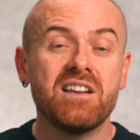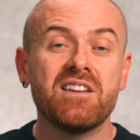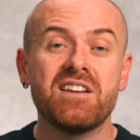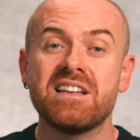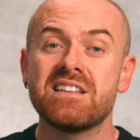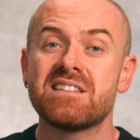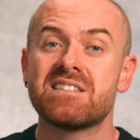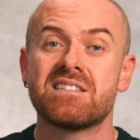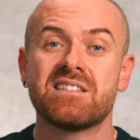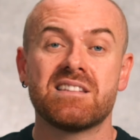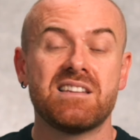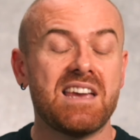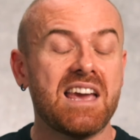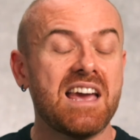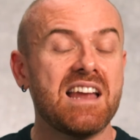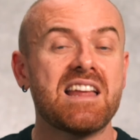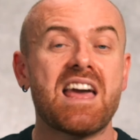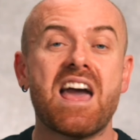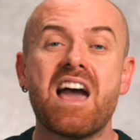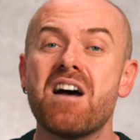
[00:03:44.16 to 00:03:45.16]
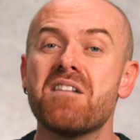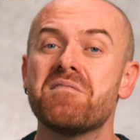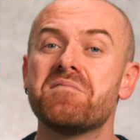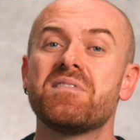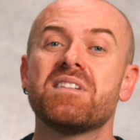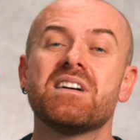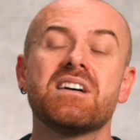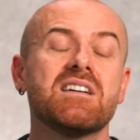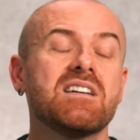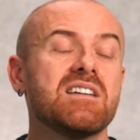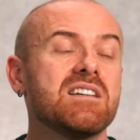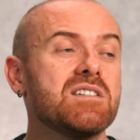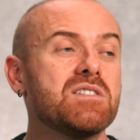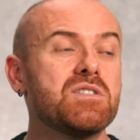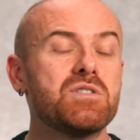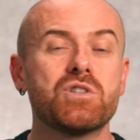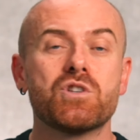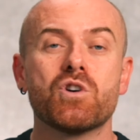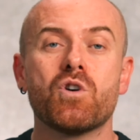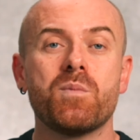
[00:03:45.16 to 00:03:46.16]
rigs can have
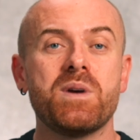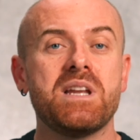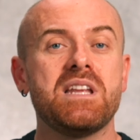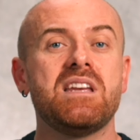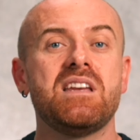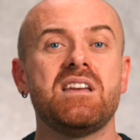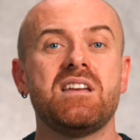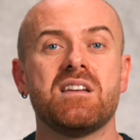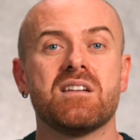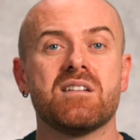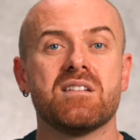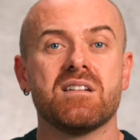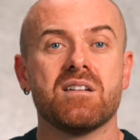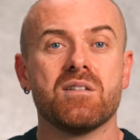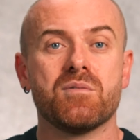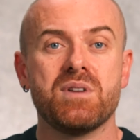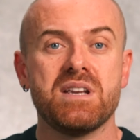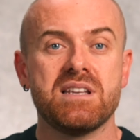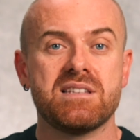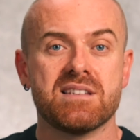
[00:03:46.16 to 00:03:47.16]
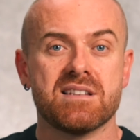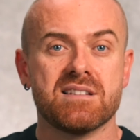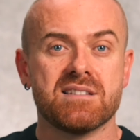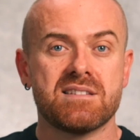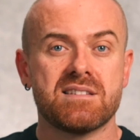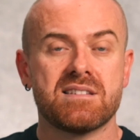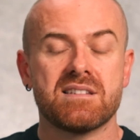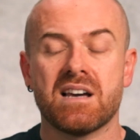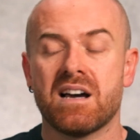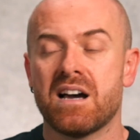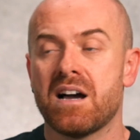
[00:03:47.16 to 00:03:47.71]
so many reasons.